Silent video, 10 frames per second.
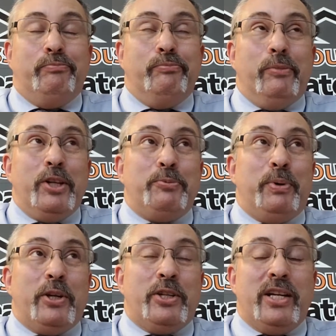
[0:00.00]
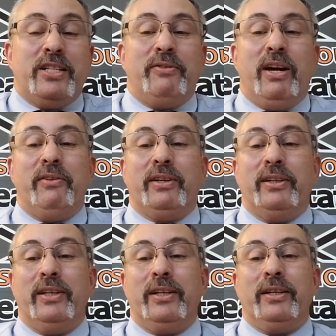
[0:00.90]
much better chance of having
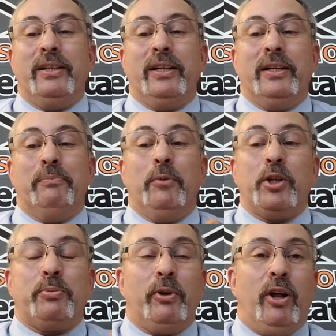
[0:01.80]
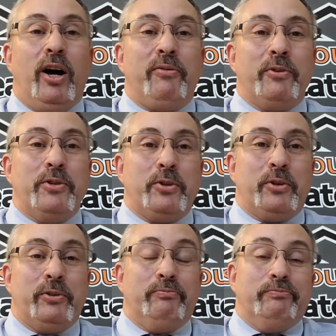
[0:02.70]
multiple offers,
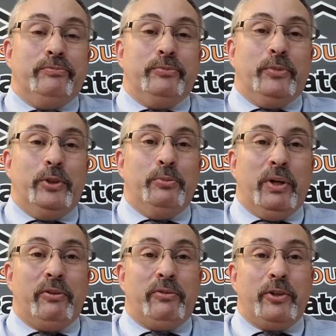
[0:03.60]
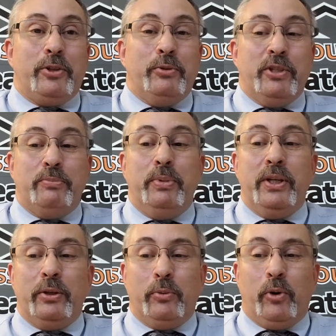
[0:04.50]
or what you might refer to as
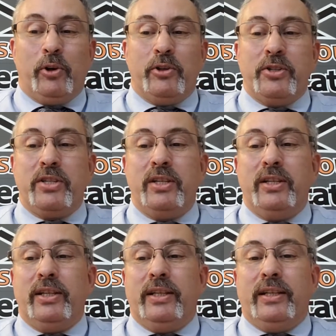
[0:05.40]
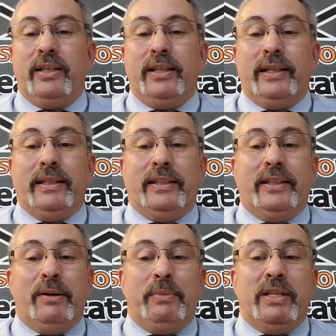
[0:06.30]
bidding wars. And
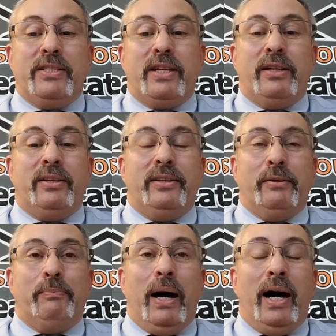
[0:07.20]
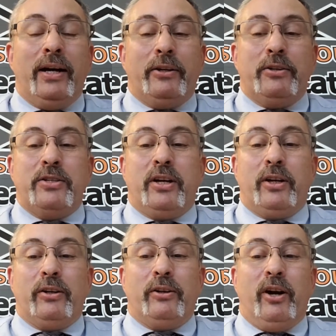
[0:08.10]
that means that the buyers
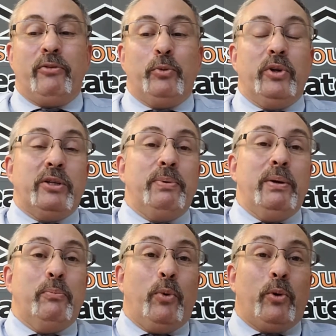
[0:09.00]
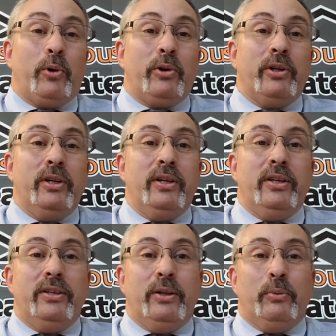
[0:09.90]
are often willing to pay more
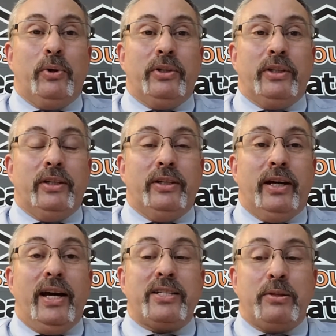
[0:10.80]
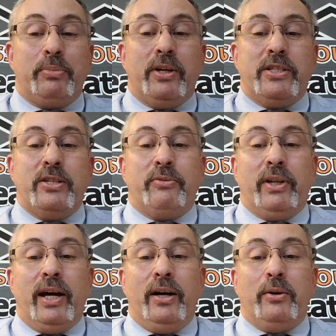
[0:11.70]
than what the asking price is for the
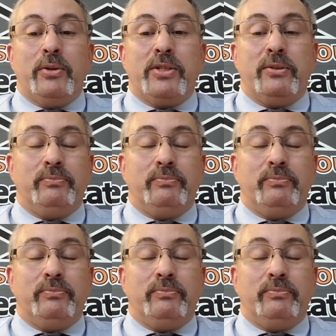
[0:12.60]
house.